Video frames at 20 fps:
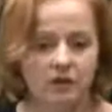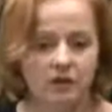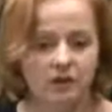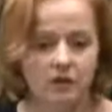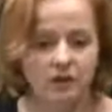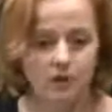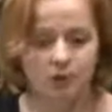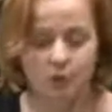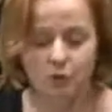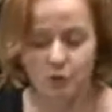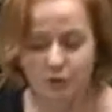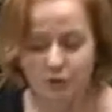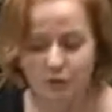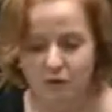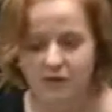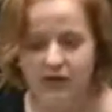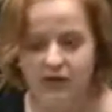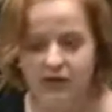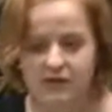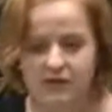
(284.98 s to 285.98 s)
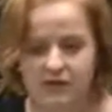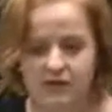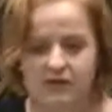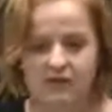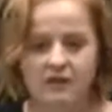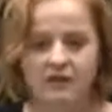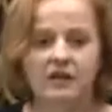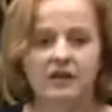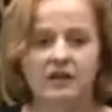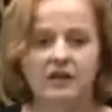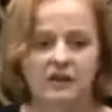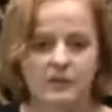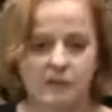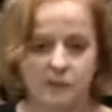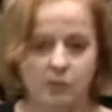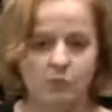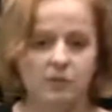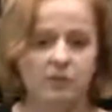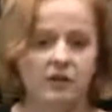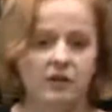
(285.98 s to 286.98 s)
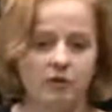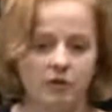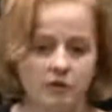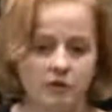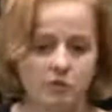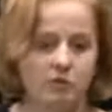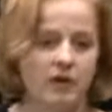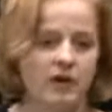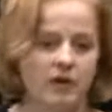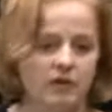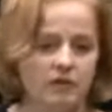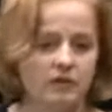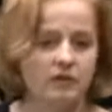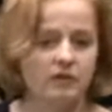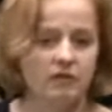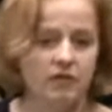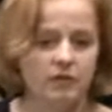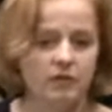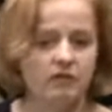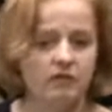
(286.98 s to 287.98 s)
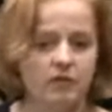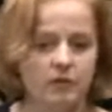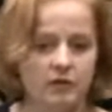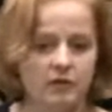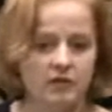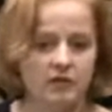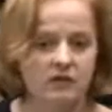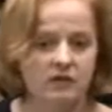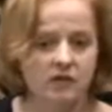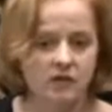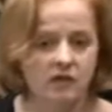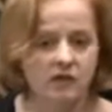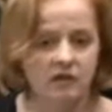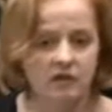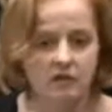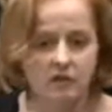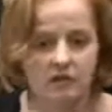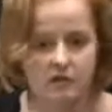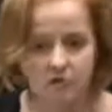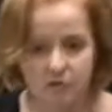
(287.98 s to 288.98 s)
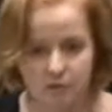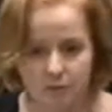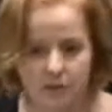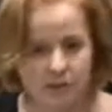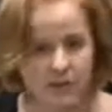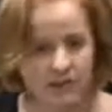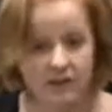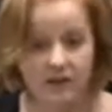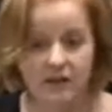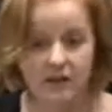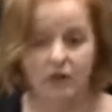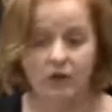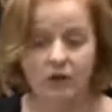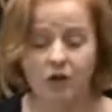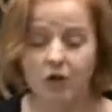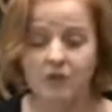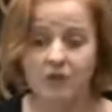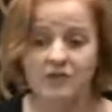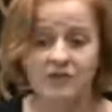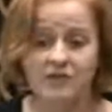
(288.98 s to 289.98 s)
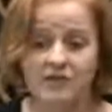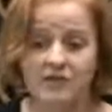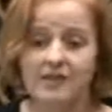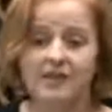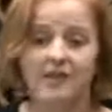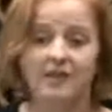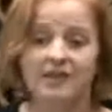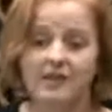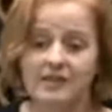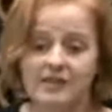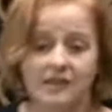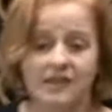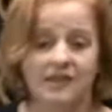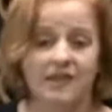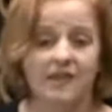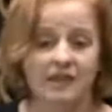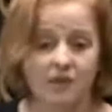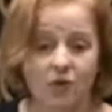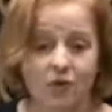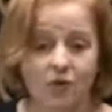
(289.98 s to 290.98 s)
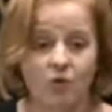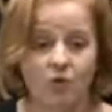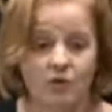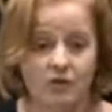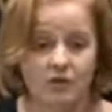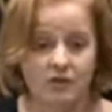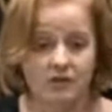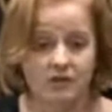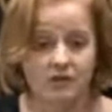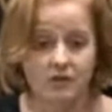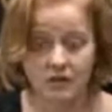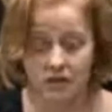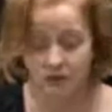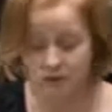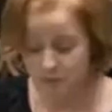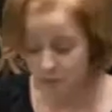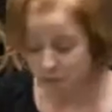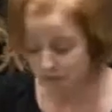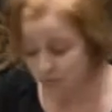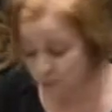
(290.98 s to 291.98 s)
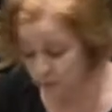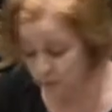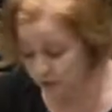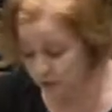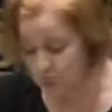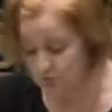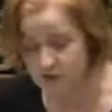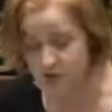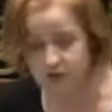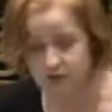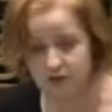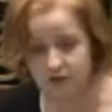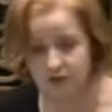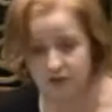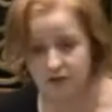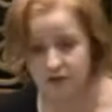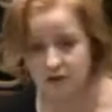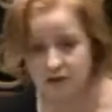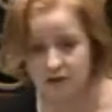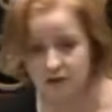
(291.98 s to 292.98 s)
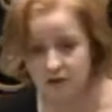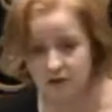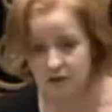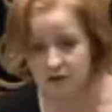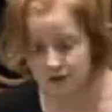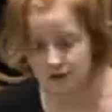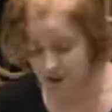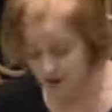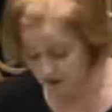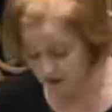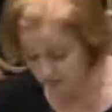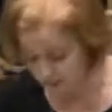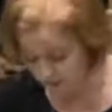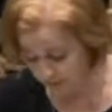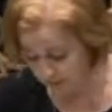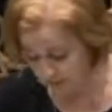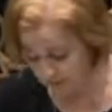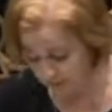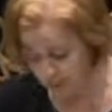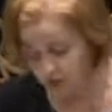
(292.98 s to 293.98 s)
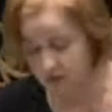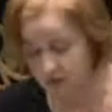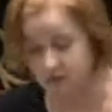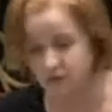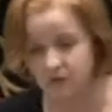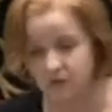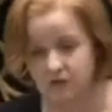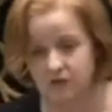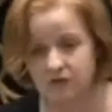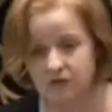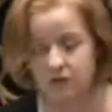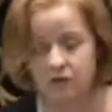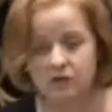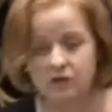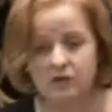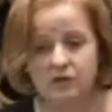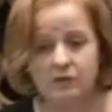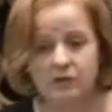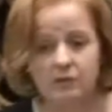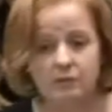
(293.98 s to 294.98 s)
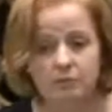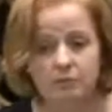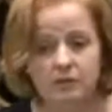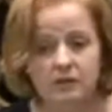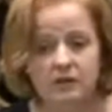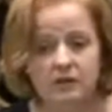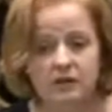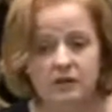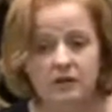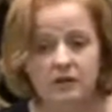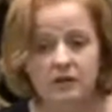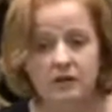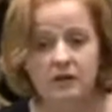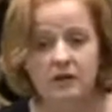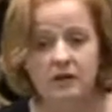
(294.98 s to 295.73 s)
who would prevent somebody who's a positive influence on a child from playing that role, and there certainly isn't any court. But I would just have a concern about the automatic custody. In Britain,